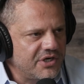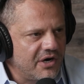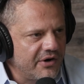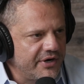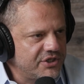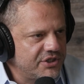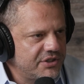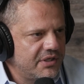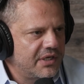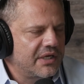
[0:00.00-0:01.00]

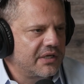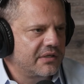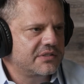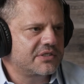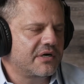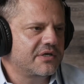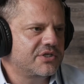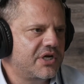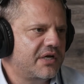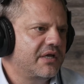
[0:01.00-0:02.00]
HR-ish and start
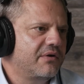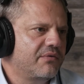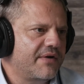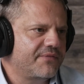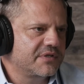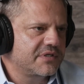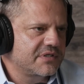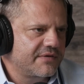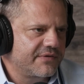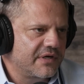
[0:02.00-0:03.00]
checking
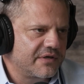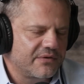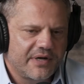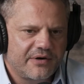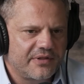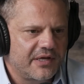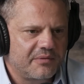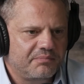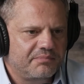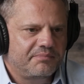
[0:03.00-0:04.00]
references of an underwriter that had